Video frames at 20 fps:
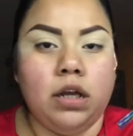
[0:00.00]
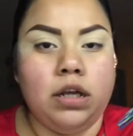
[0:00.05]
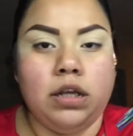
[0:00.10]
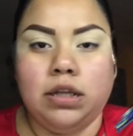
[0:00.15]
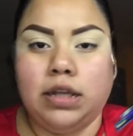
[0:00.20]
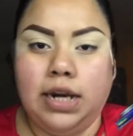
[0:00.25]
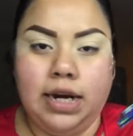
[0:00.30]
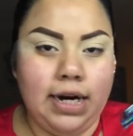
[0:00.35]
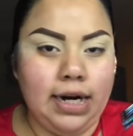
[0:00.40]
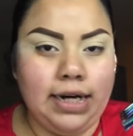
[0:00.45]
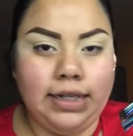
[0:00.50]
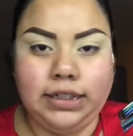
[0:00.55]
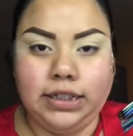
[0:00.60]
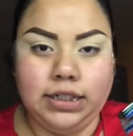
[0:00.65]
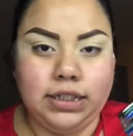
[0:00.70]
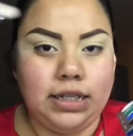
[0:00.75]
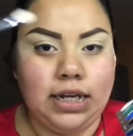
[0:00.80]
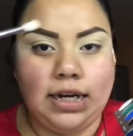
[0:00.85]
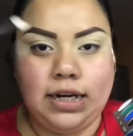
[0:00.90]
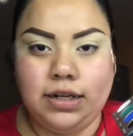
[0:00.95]
Didn't I
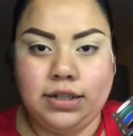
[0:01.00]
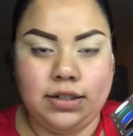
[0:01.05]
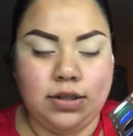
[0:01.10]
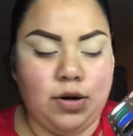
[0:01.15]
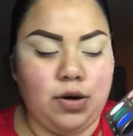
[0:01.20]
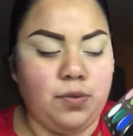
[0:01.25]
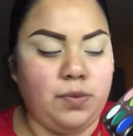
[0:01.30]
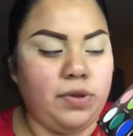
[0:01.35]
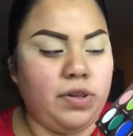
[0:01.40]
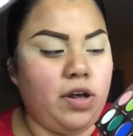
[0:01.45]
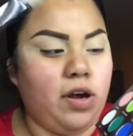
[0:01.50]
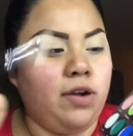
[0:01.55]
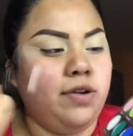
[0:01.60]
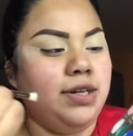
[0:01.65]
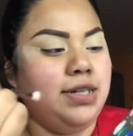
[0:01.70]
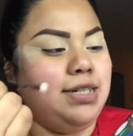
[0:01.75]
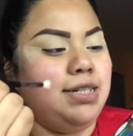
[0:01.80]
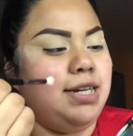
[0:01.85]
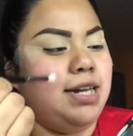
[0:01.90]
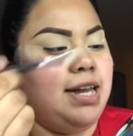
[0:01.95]
just say let's go with
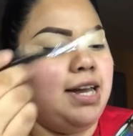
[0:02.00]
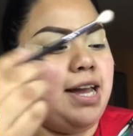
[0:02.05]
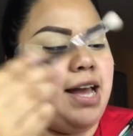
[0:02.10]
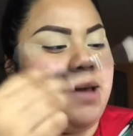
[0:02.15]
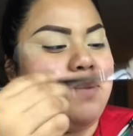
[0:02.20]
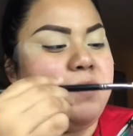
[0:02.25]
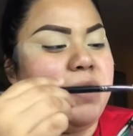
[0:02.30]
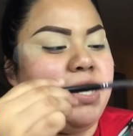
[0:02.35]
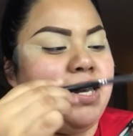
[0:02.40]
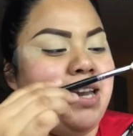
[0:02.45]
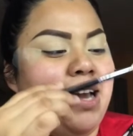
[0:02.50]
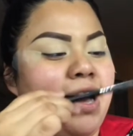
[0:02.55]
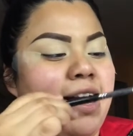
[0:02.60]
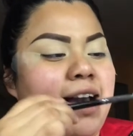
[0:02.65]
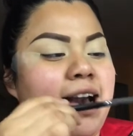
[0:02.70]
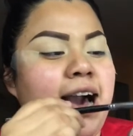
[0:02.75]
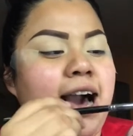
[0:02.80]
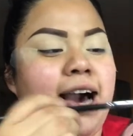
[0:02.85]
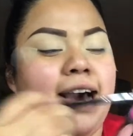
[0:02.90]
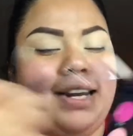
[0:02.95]
orange? I mean
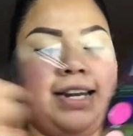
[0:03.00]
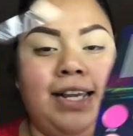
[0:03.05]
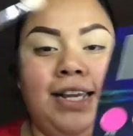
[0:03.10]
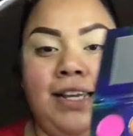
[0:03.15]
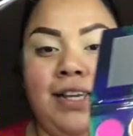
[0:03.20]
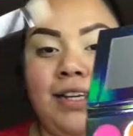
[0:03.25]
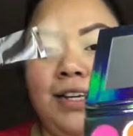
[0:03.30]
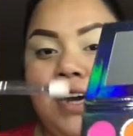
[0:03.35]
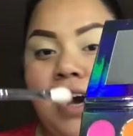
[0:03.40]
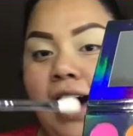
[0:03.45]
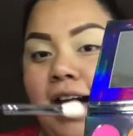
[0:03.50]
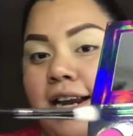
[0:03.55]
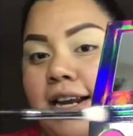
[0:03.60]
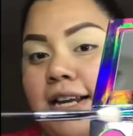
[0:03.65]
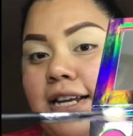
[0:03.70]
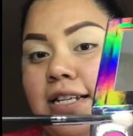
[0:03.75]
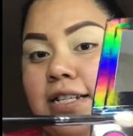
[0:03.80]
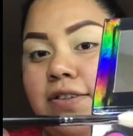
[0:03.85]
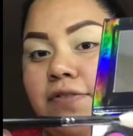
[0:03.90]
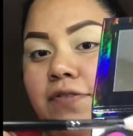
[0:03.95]
Hottie.
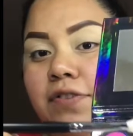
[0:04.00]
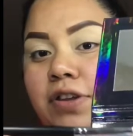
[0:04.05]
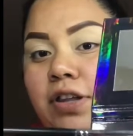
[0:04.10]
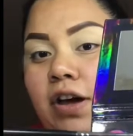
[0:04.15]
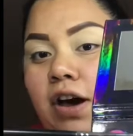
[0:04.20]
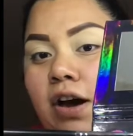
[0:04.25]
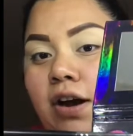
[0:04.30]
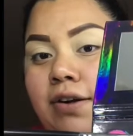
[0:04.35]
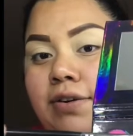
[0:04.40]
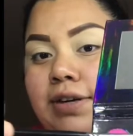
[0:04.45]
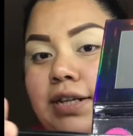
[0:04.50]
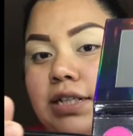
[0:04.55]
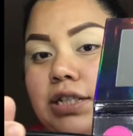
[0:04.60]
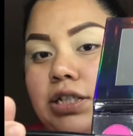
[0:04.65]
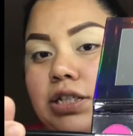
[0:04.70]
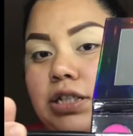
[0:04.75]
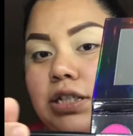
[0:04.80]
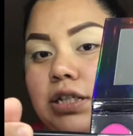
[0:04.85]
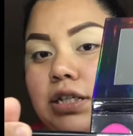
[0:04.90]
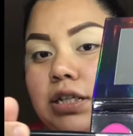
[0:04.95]
Hottie is for the orange.